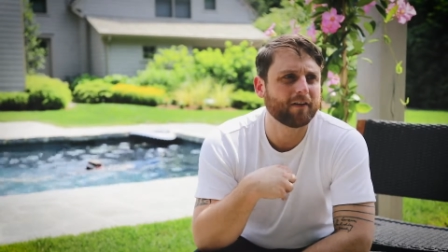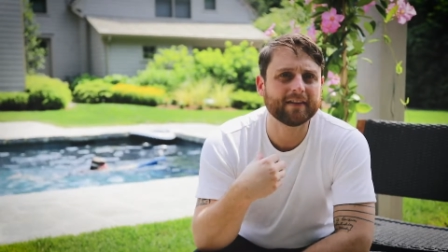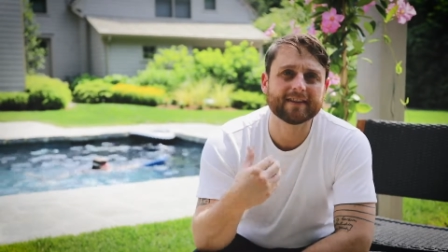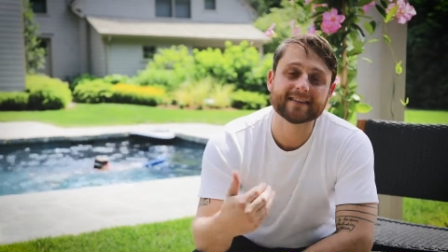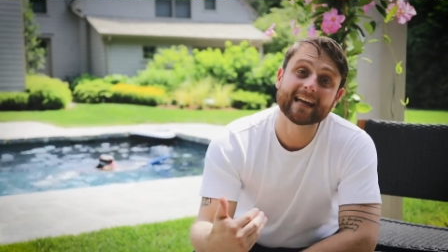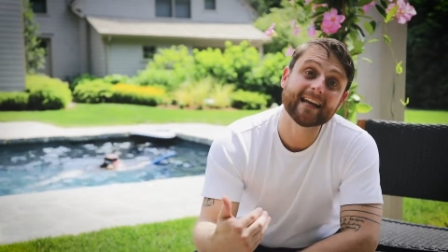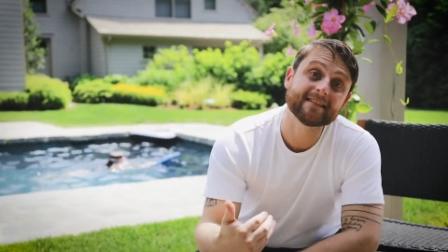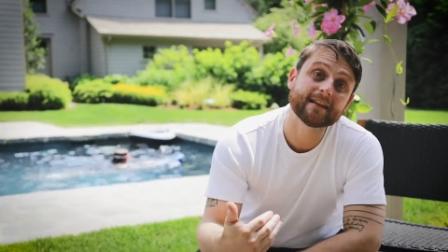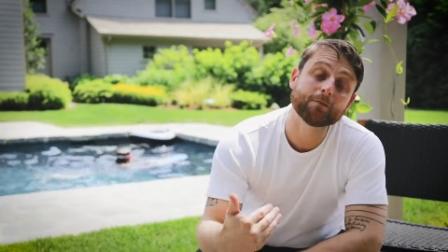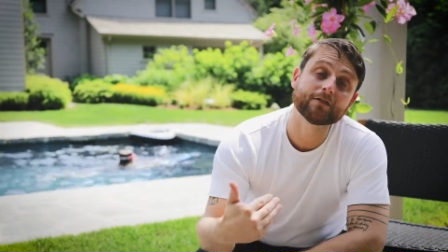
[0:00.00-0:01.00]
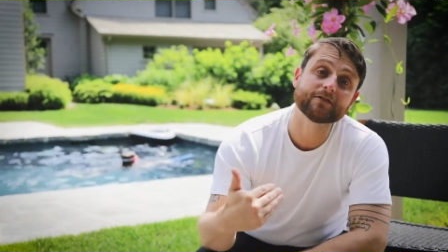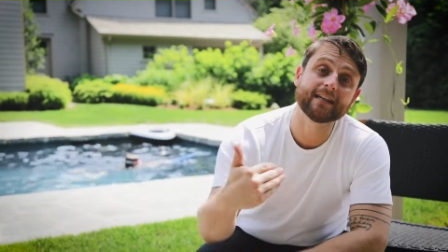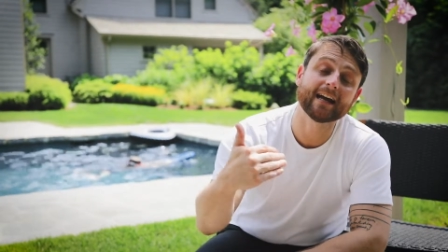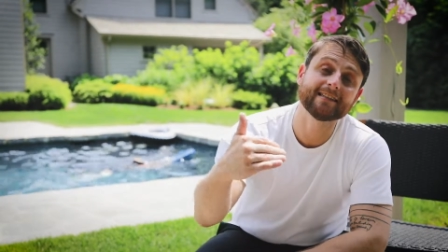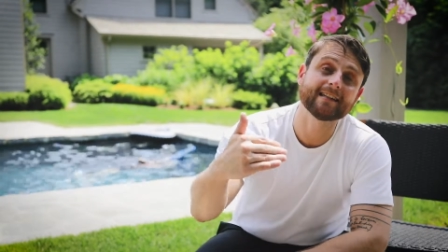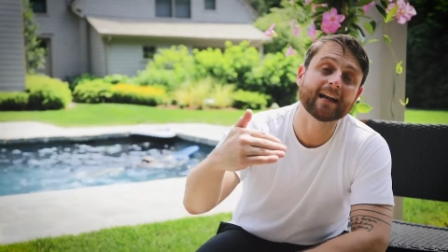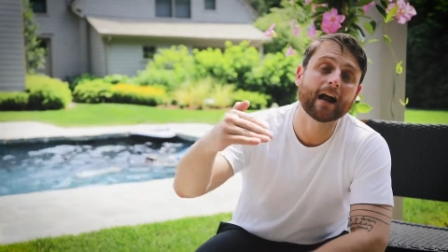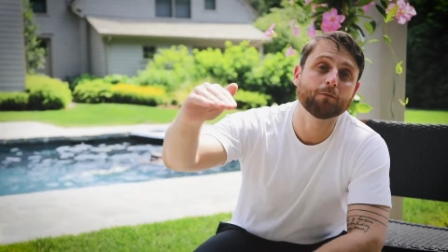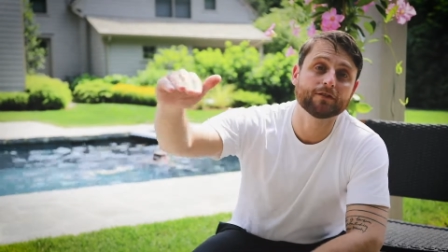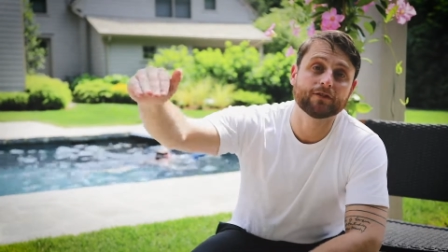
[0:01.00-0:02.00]
in this case it was the idea that
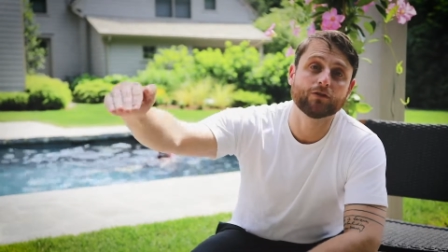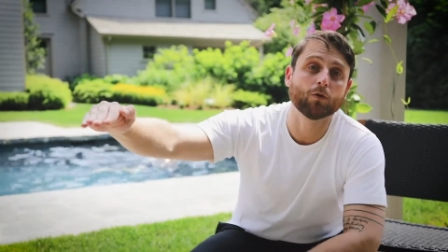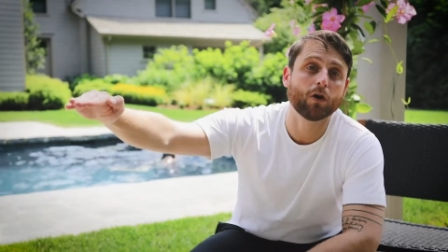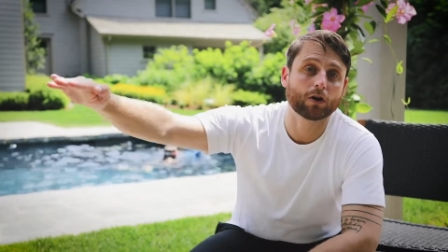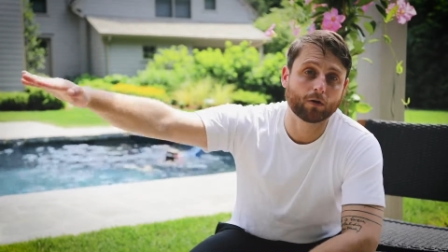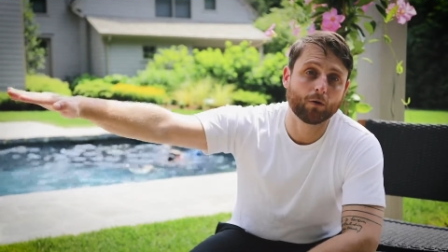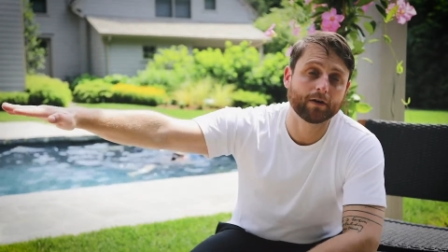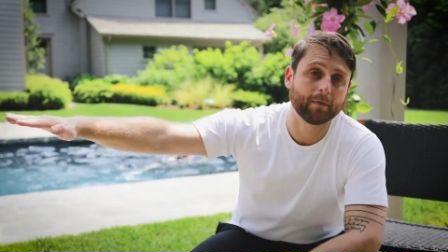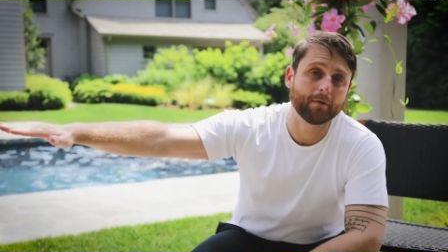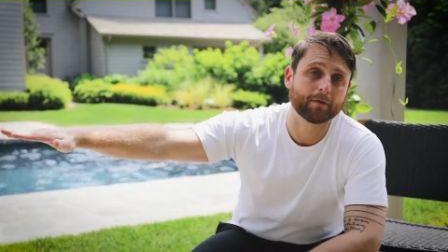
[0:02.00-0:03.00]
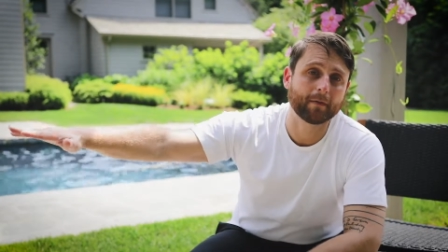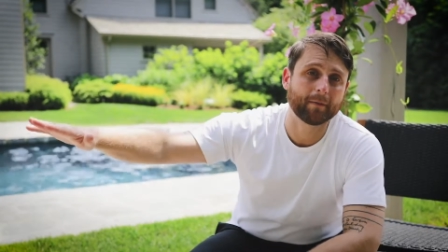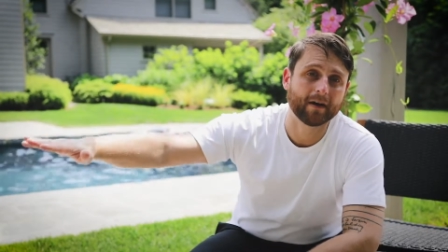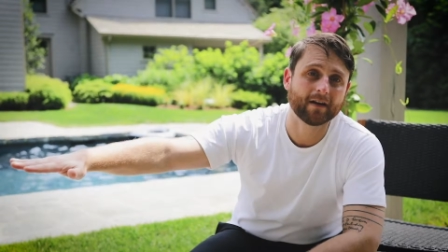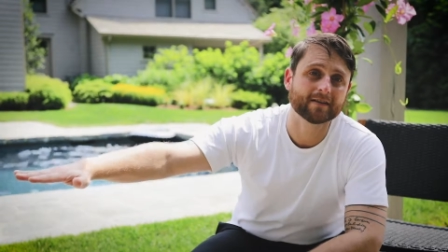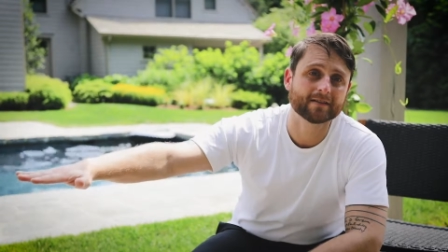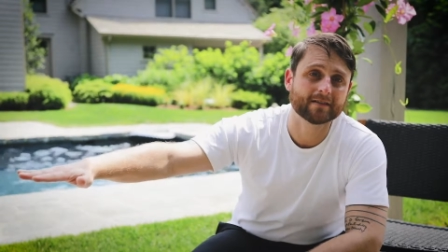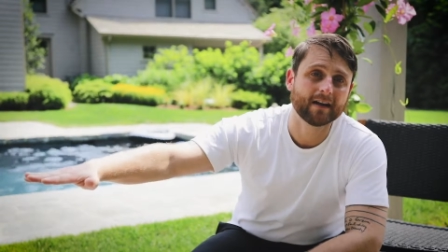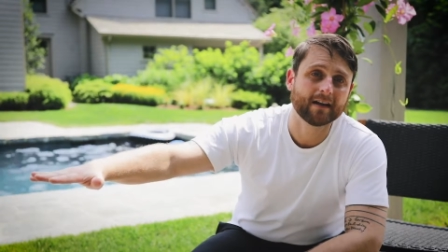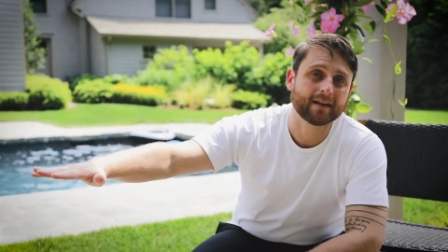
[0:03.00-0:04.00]
I was no longer going to be with my parents,
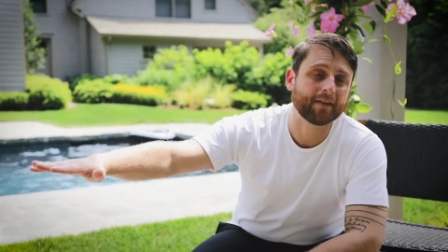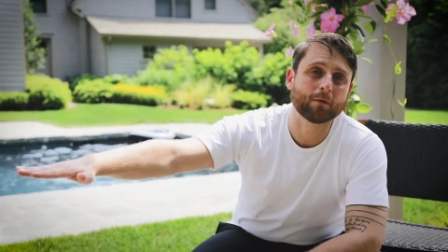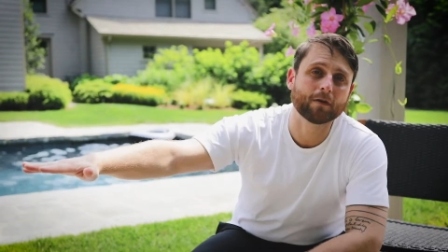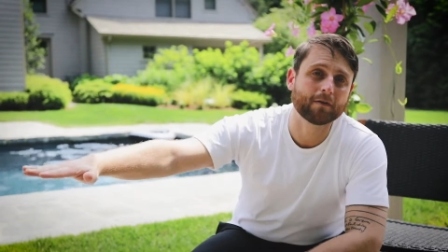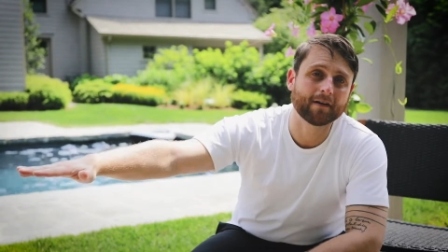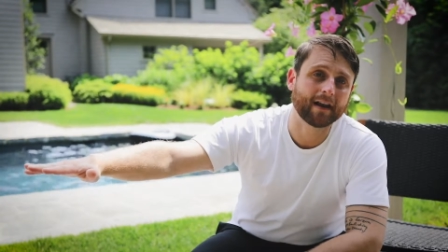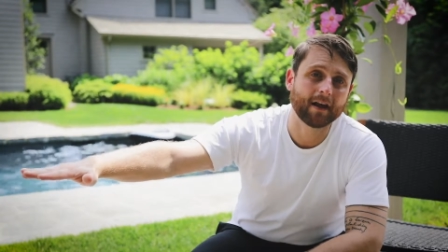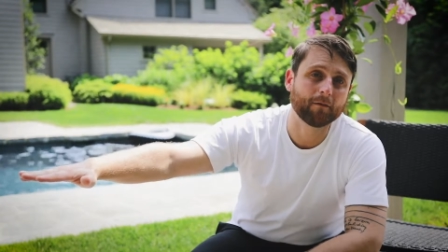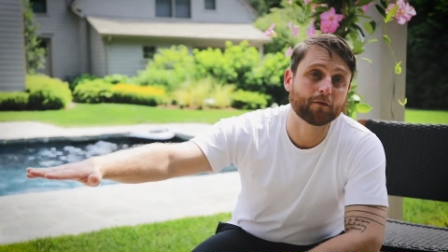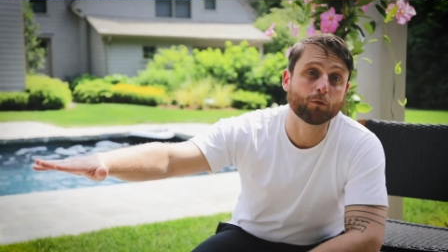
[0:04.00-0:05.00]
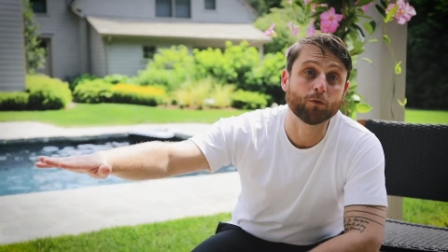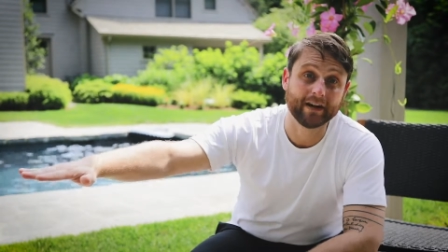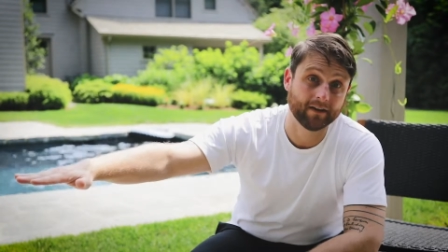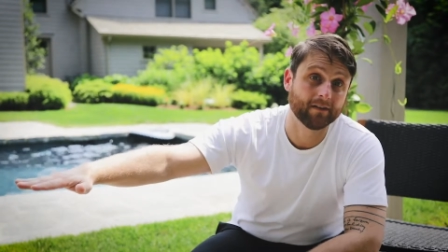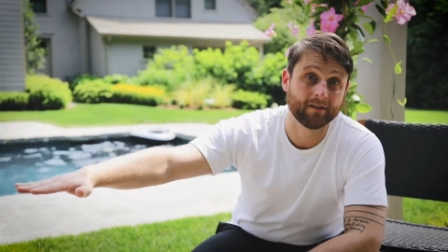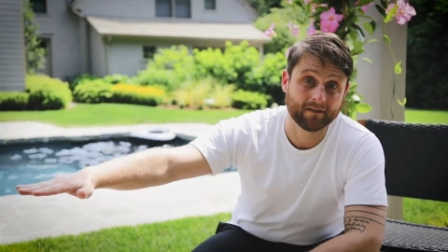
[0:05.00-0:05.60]
that they weren't around now for real.